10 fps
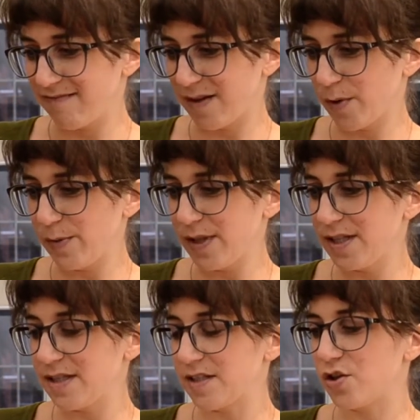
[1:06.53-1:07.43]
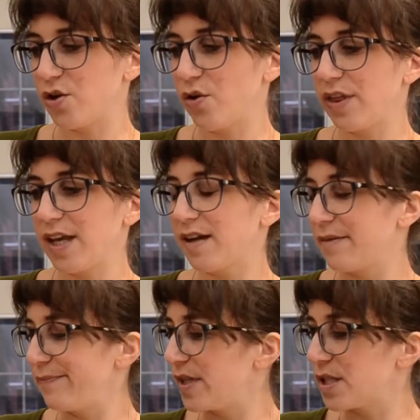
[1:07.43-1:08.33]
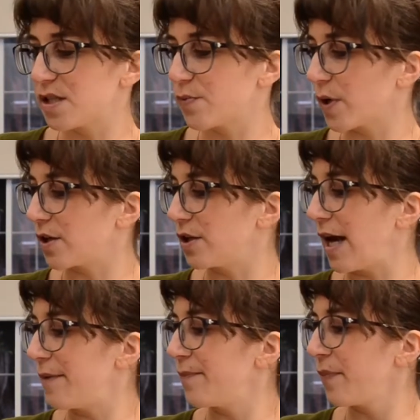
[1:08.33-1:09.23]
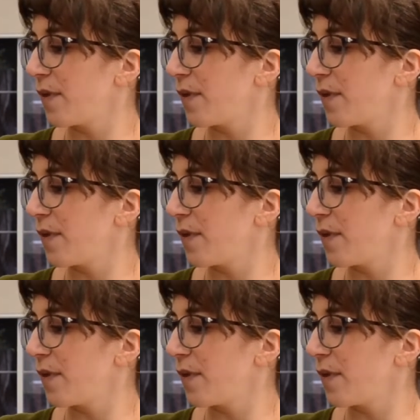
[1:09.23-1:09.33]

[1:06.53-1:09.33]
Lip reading: I'm hoping this isn't too thick. It's just what I could get.